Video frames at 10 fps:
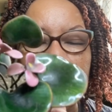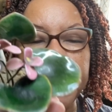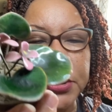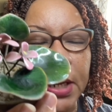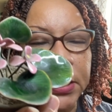
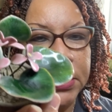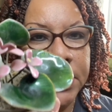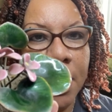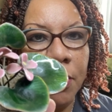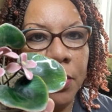but check this
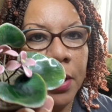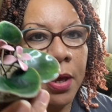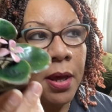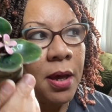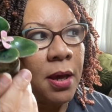out.
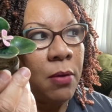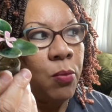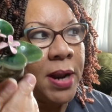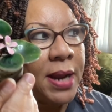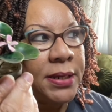
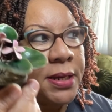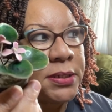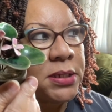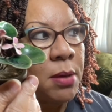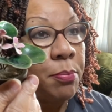When I did
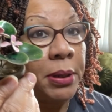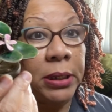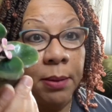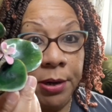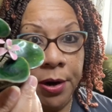some
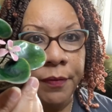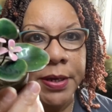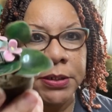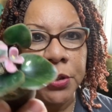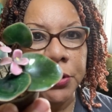preliminary
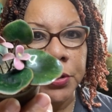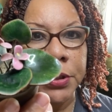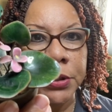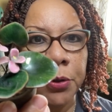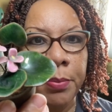research on
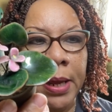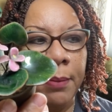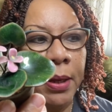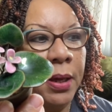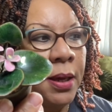this little
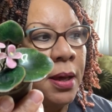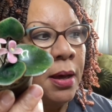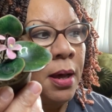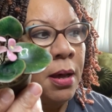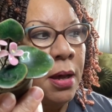baby,
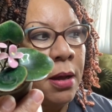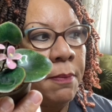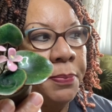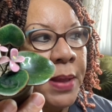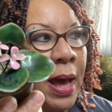
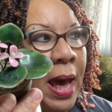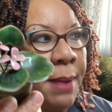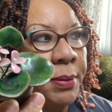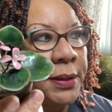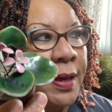I
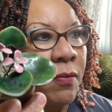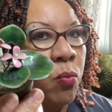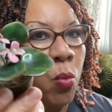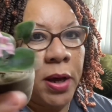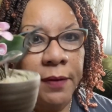
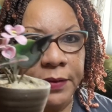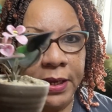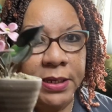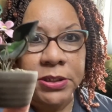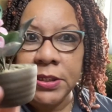believe one of
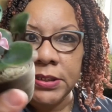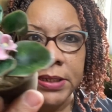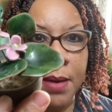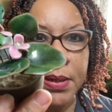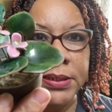these, the
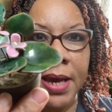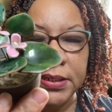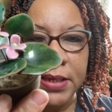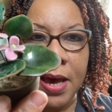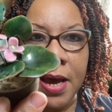same exact
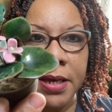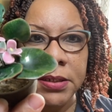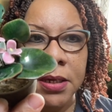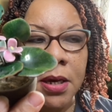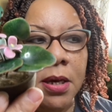
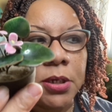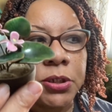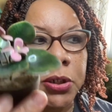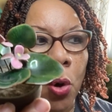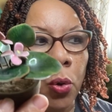size,
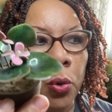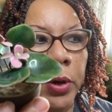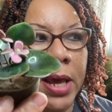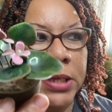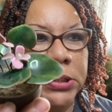sold on
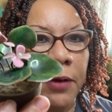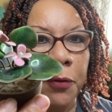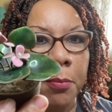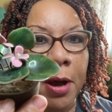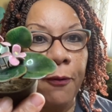Etsy
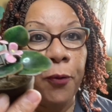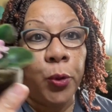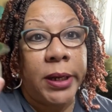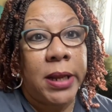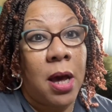for about
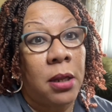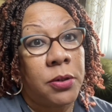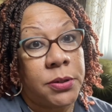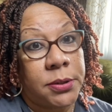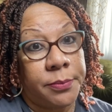
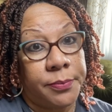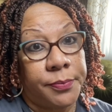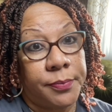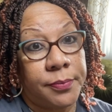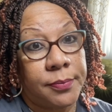$40.
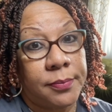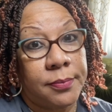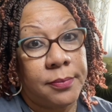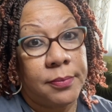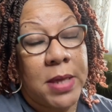
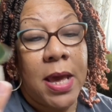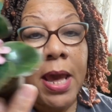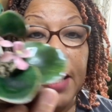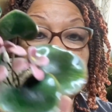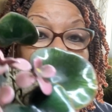If you